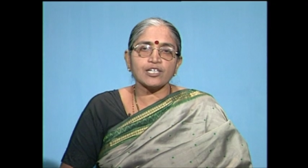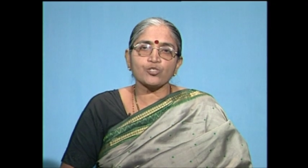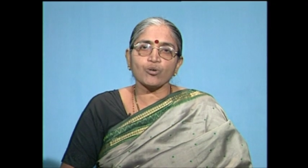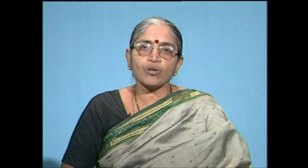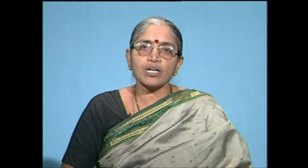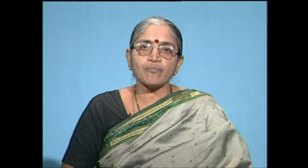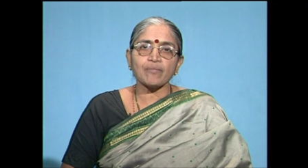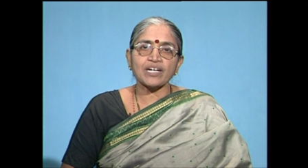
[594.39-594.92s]
it is
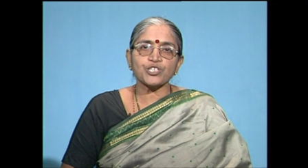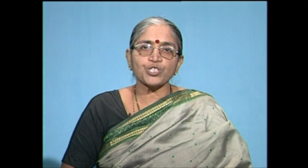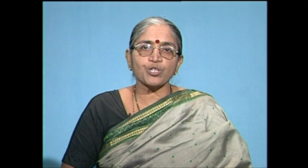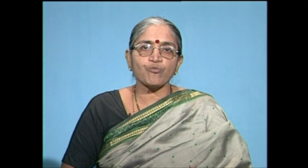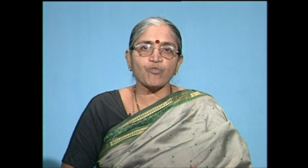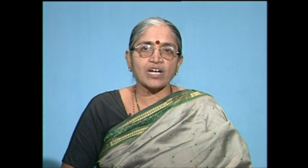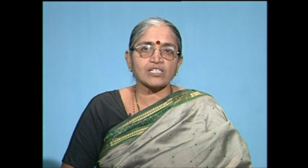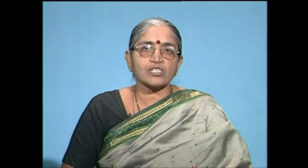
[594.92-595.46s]
only
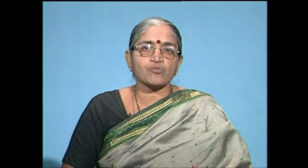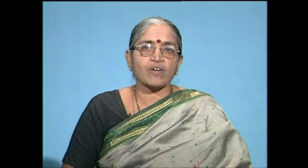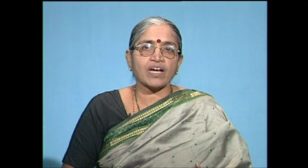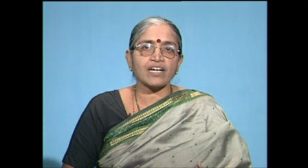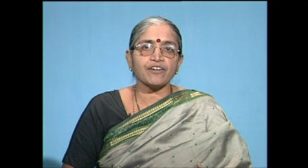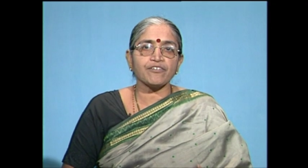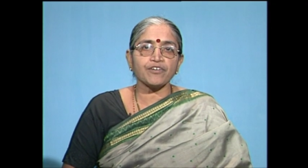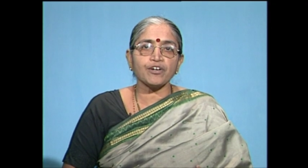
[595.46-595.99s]
mentioned once
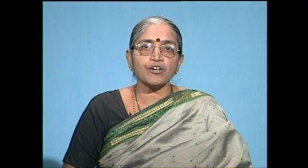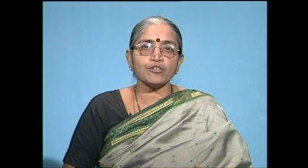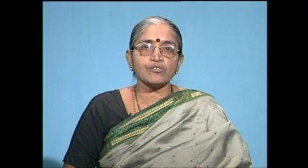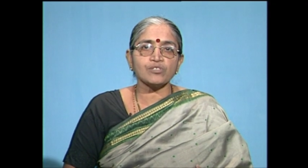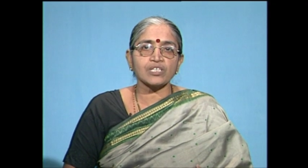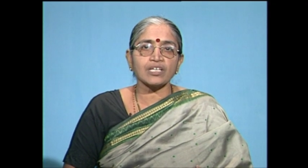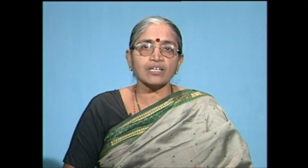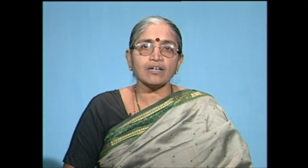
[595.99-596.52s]
while
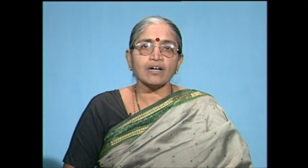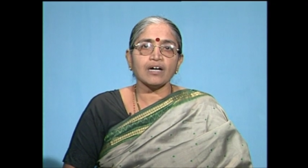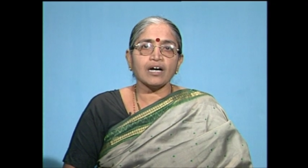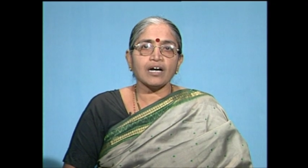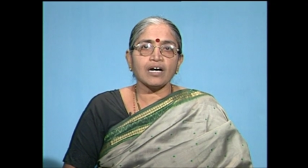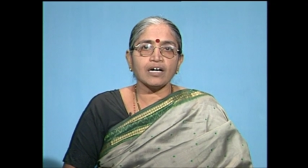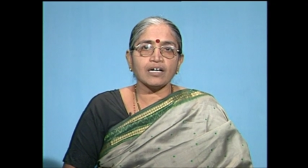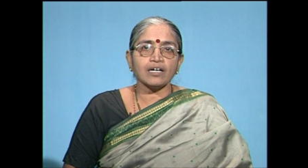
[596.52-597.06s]
introducing
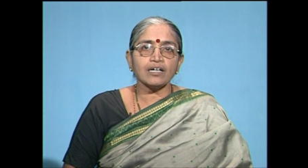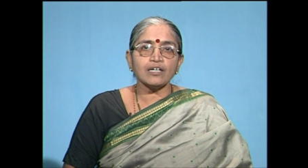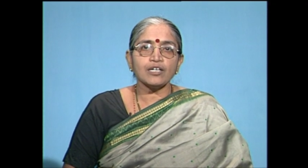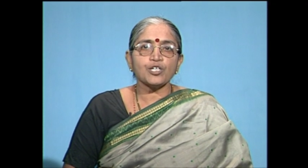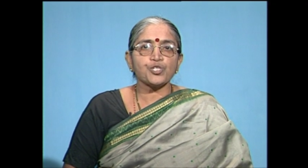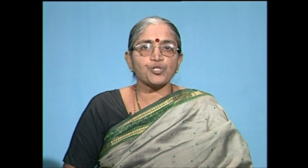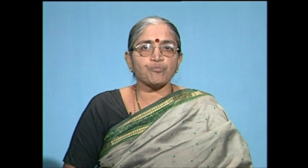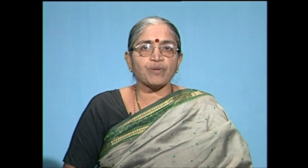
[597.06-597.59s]
her
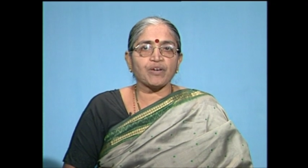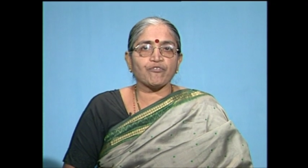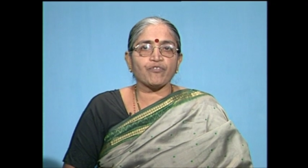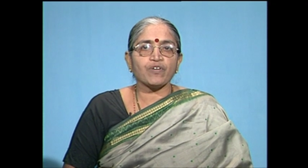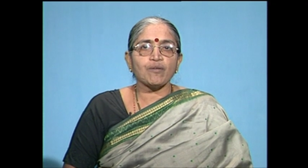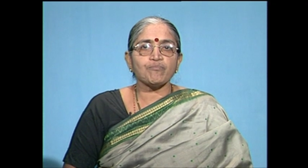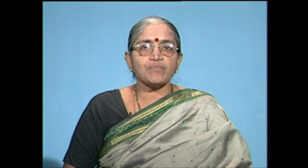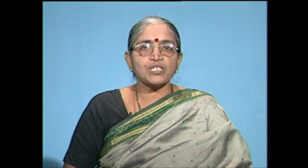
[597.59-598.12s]
to
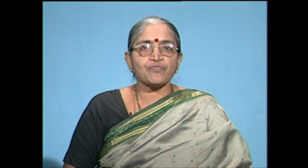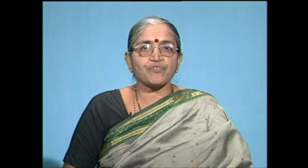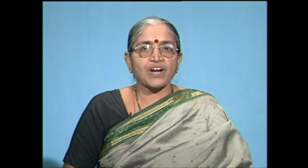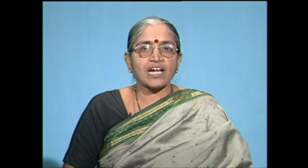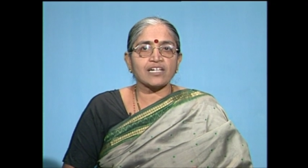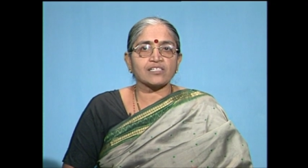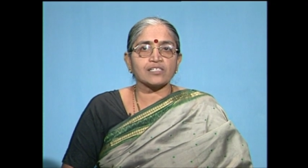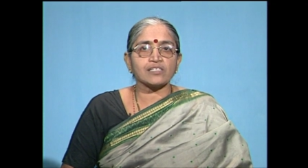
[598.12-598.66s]
Biff, Miss
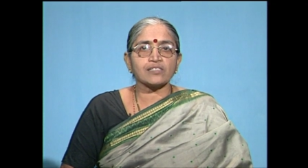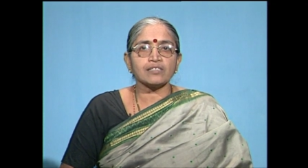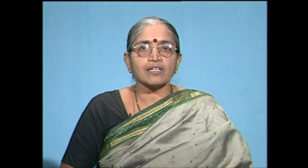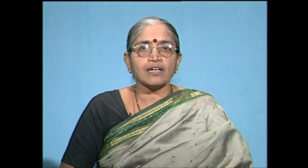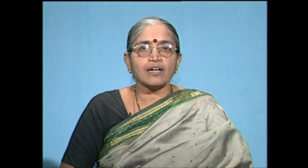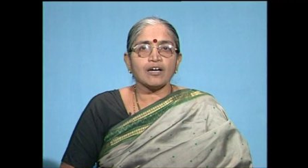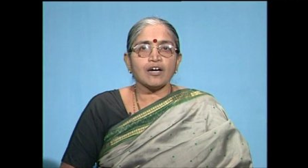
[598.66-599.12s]
Frances.